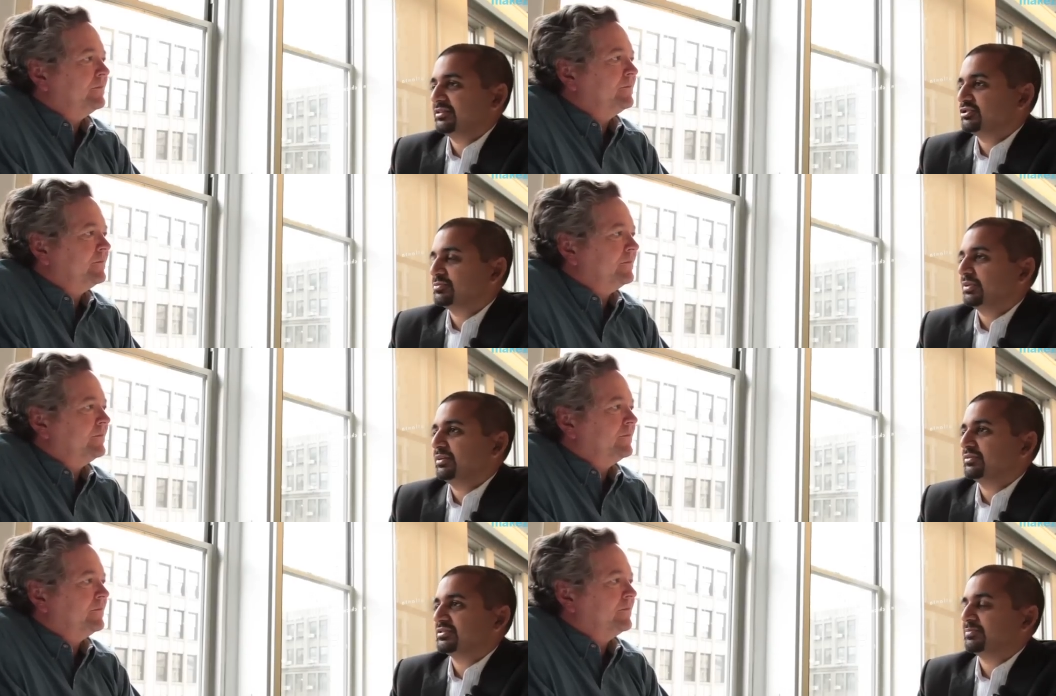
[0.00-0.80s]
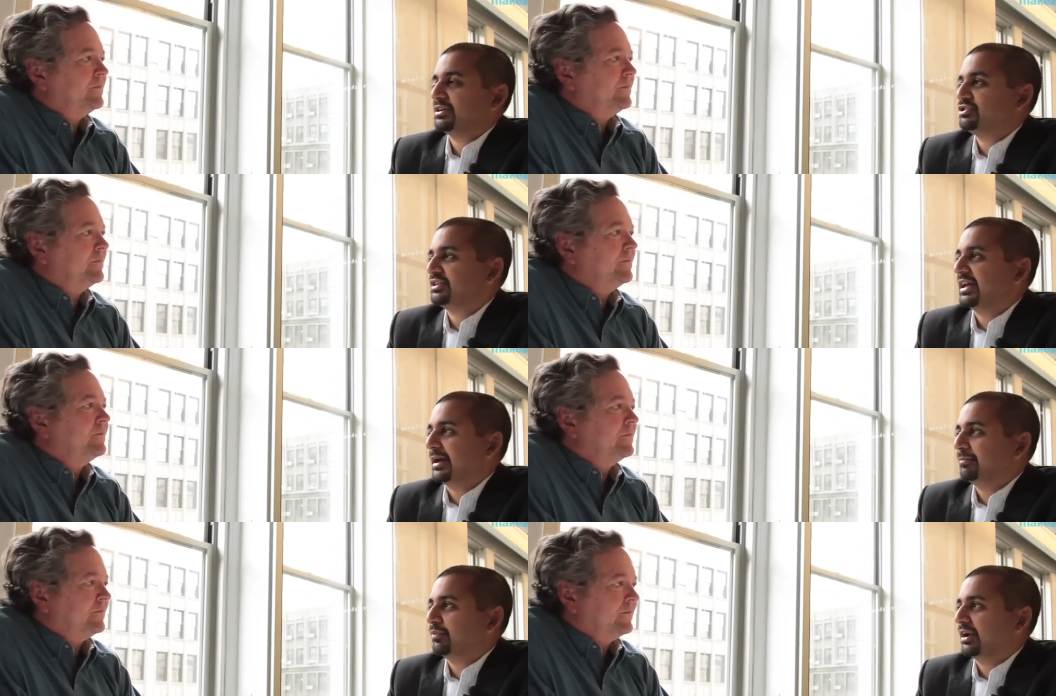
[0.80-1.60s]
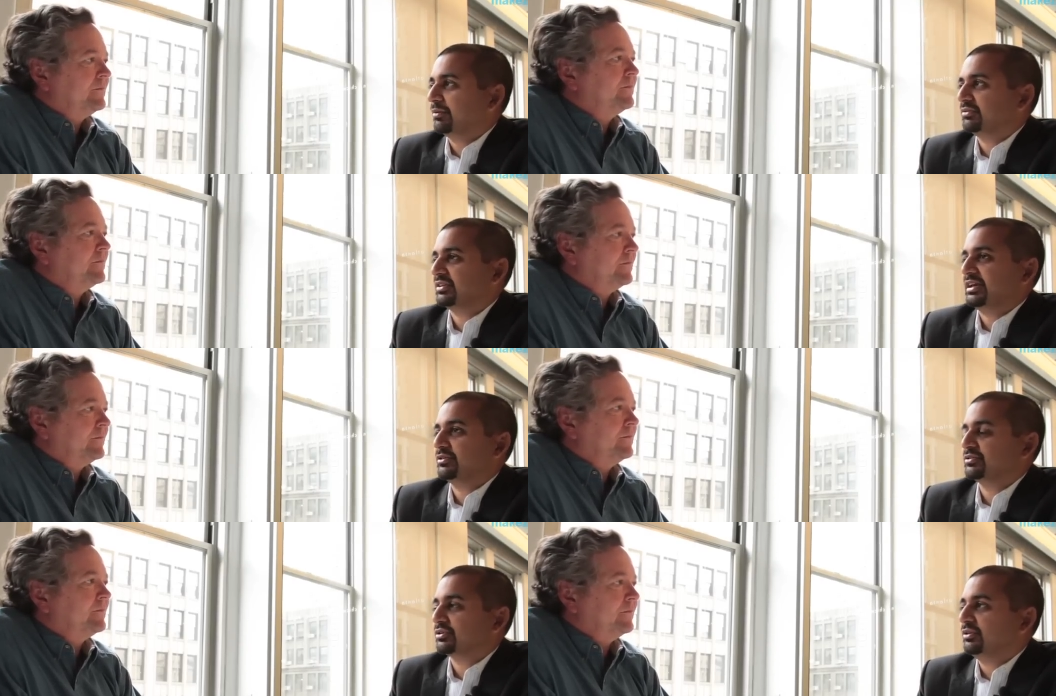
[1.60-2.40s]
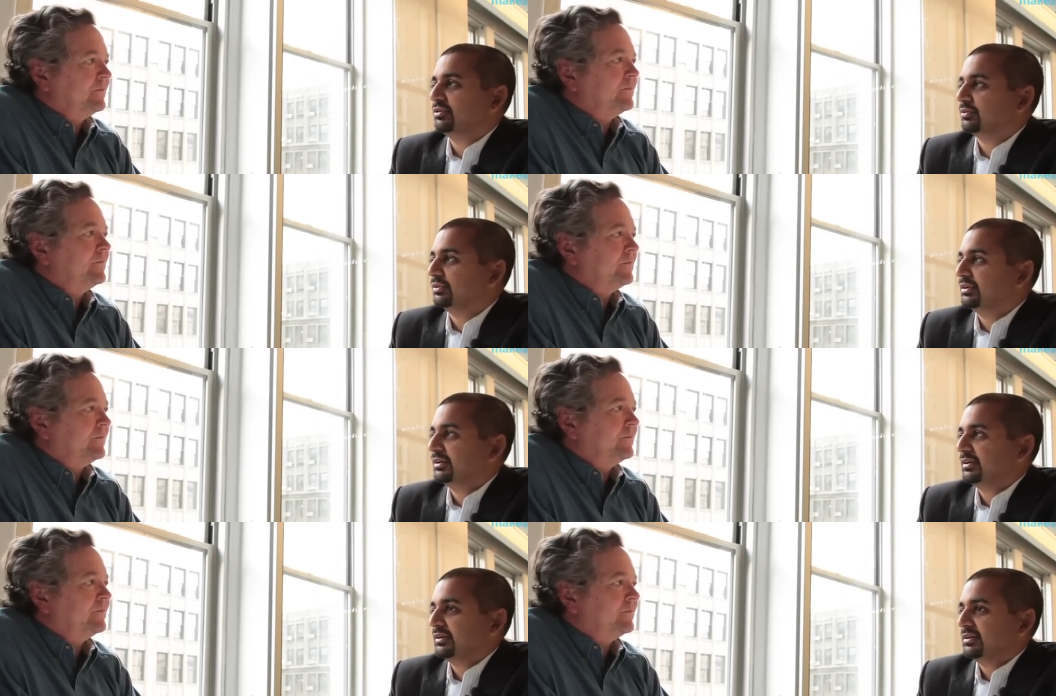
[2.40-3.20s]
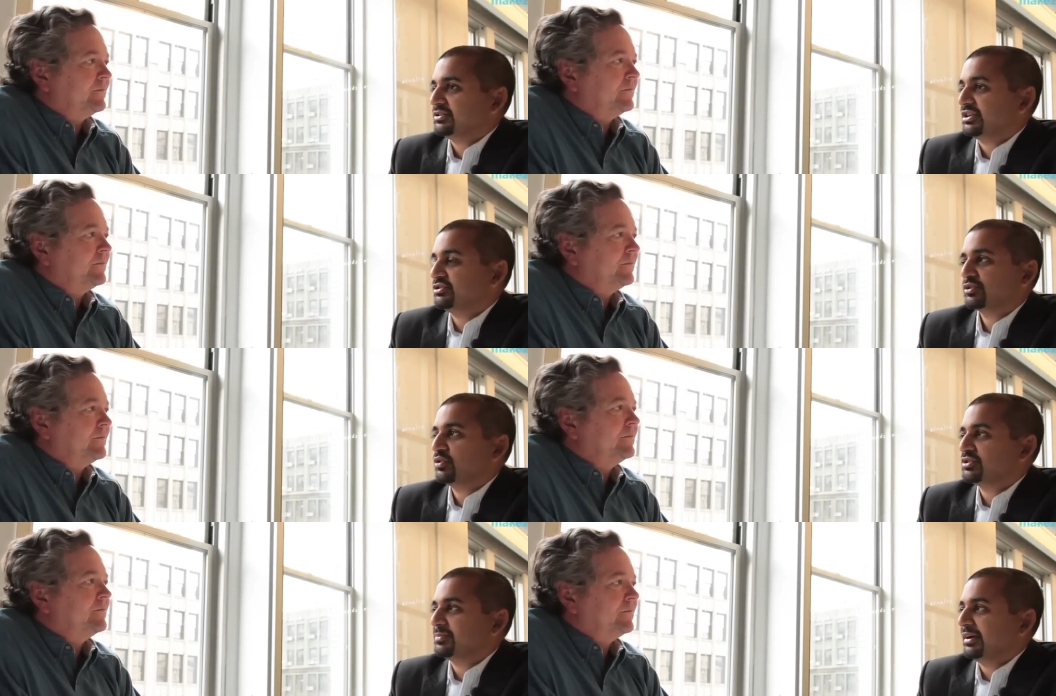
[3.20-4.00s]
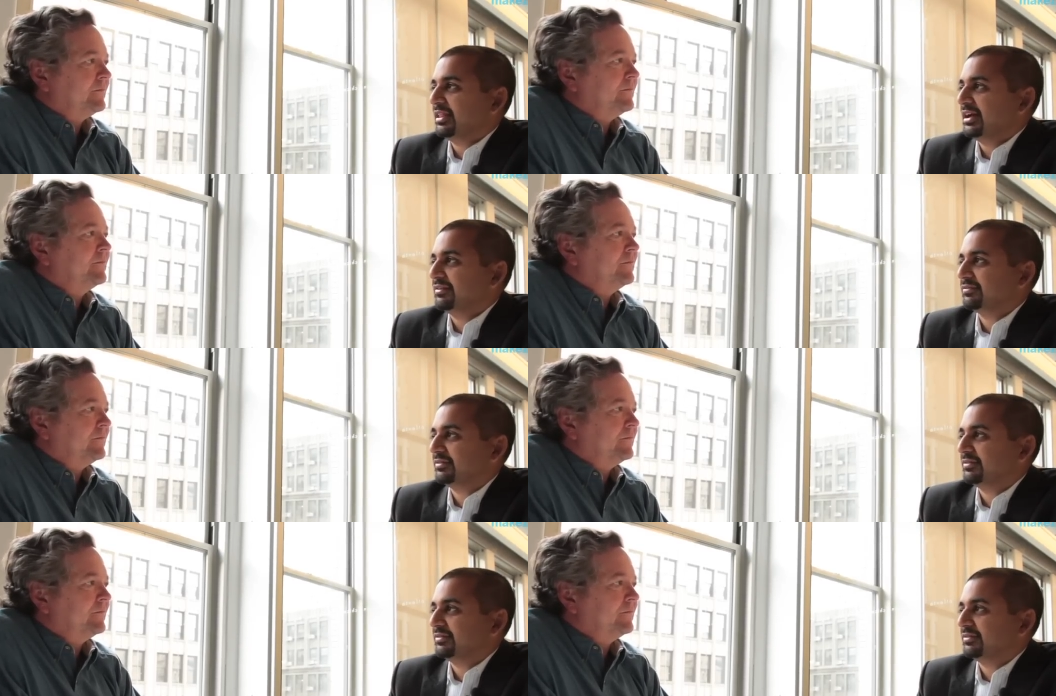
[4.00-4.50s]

Speaker 1: he should play with the spreadsheet app when I was eight years old, changed the course of my life.